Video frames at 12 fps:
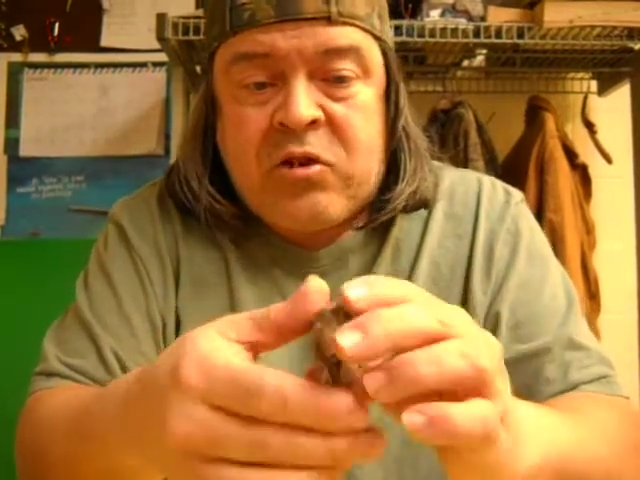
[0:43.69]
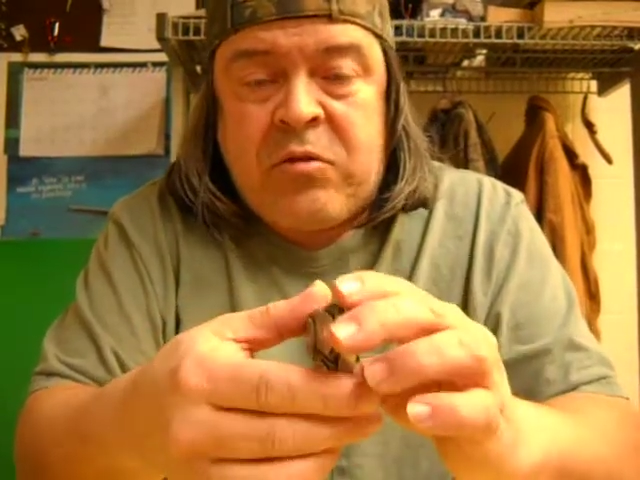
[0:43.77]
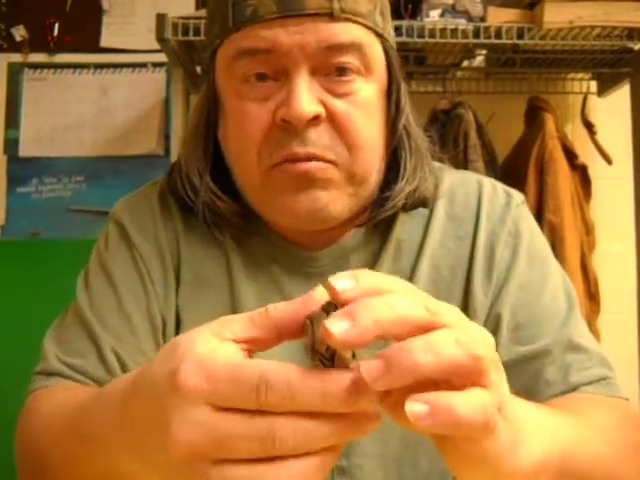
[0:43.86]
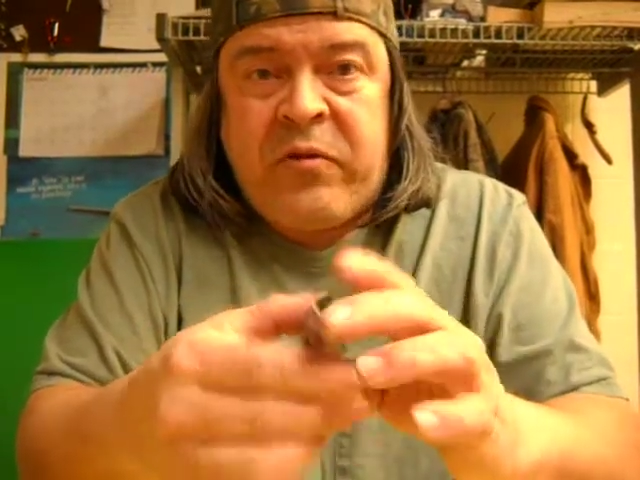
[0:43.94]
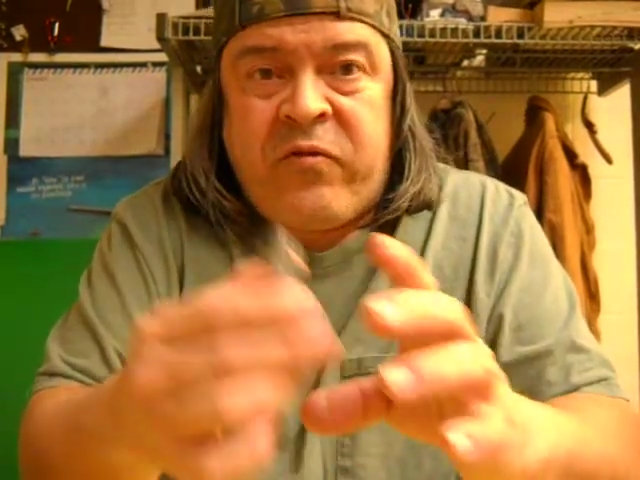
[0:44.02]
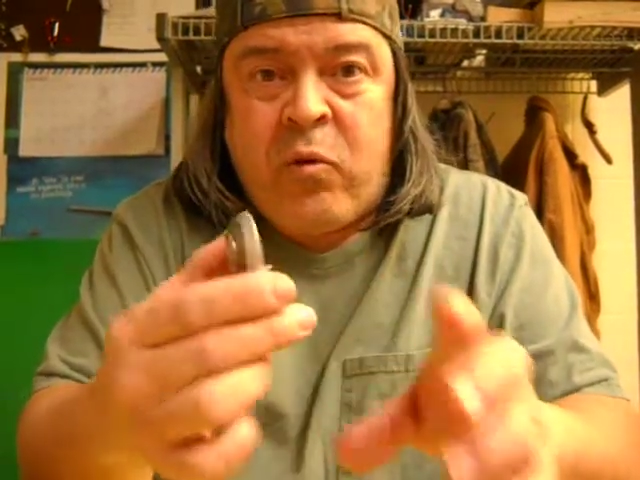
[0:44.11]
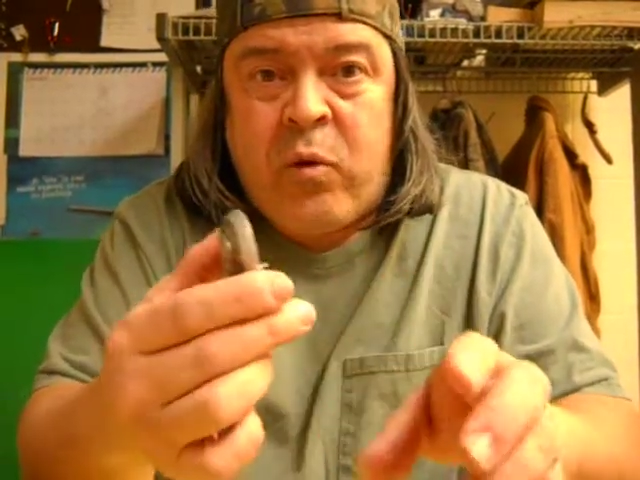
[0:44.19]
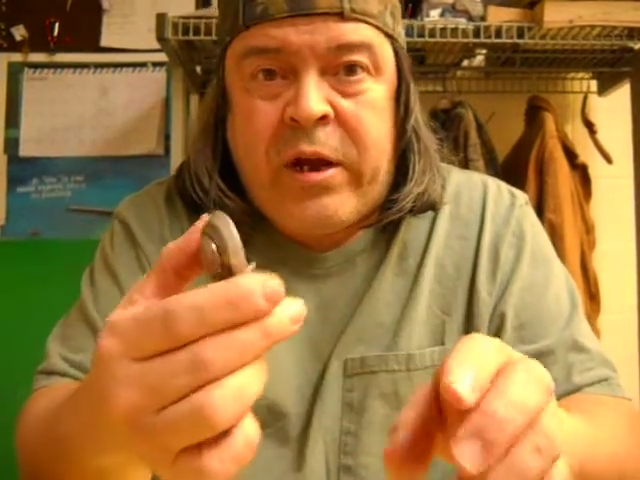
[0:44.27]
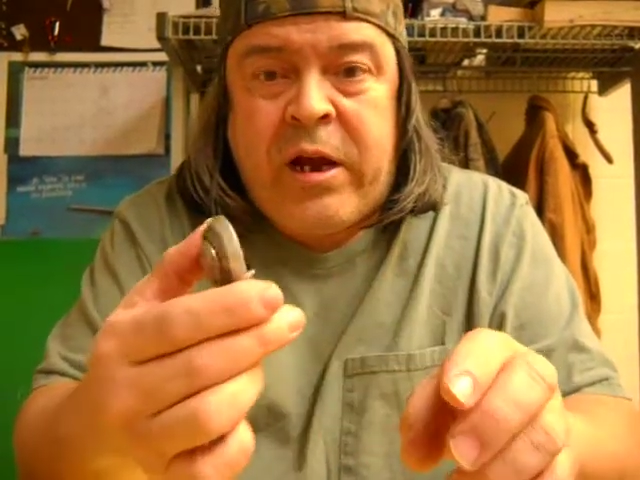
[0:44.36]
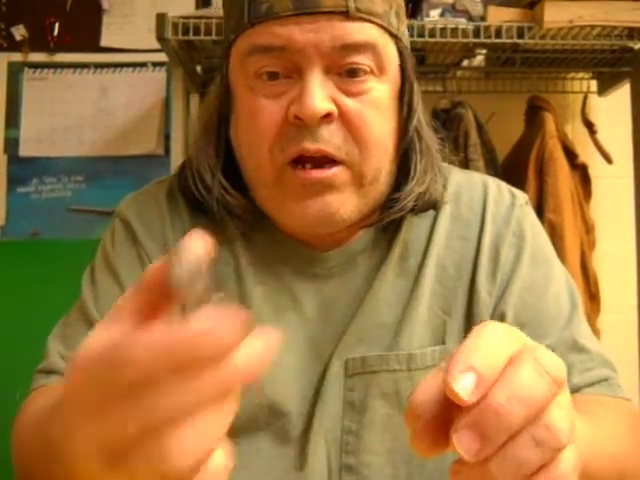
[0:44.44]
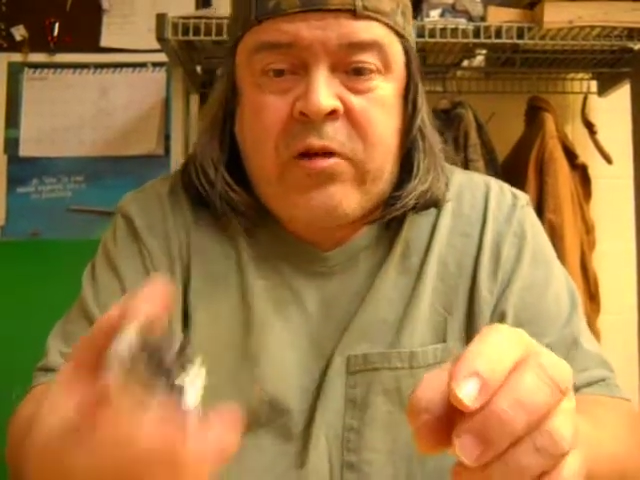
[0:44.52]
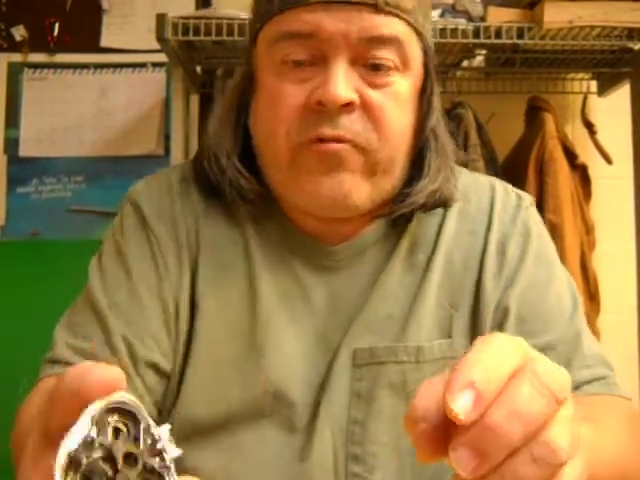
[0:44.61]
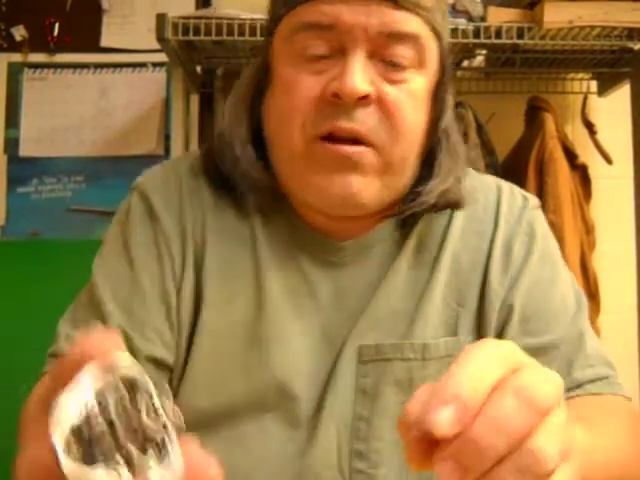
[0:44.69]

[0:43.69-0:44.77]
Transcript: going to be full of hair.